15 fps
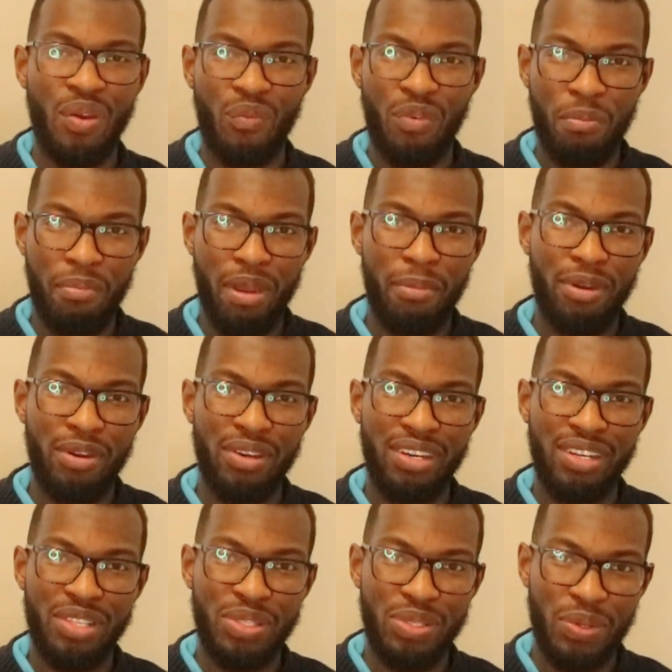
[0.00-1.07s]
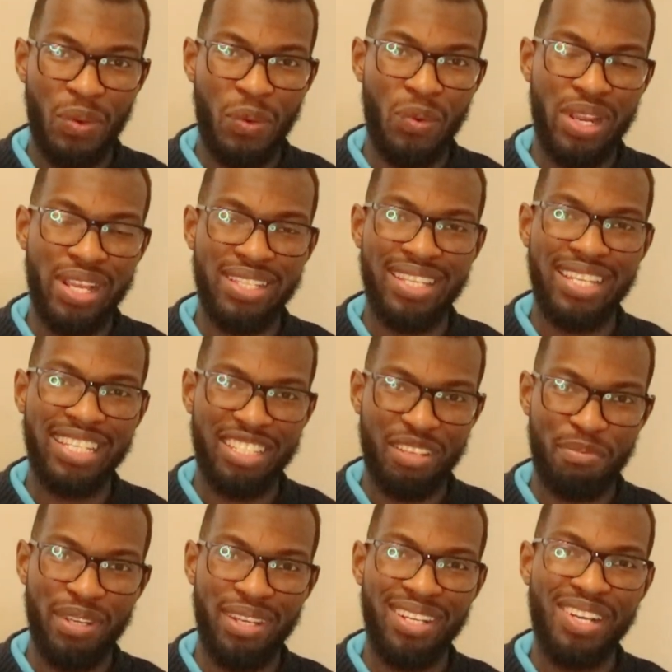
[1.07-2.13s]
remember to always
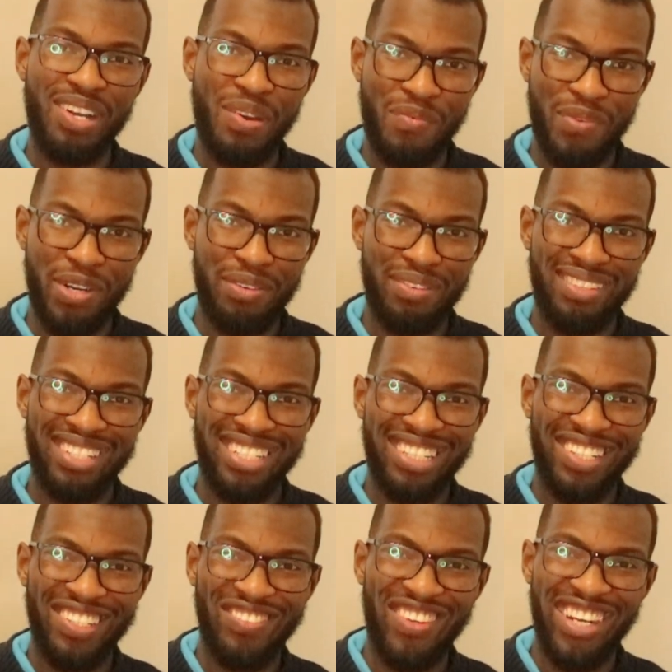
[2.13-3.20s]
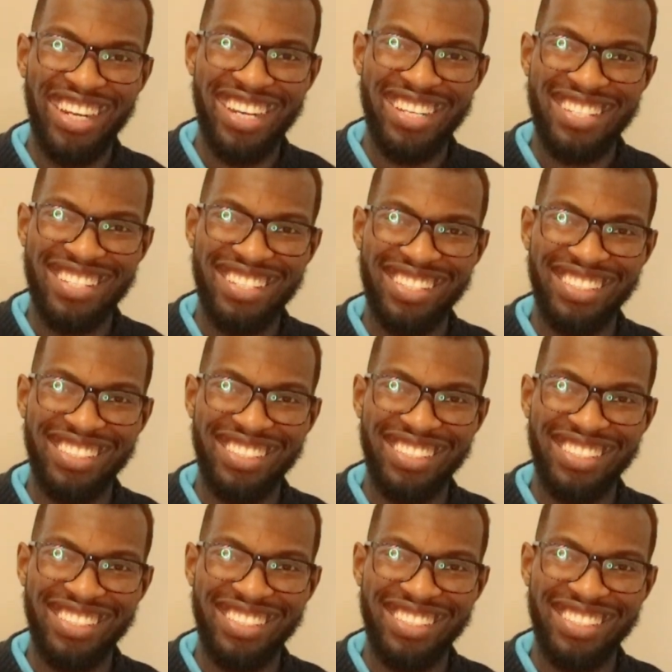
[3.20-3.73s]
keep it real. Bye guys.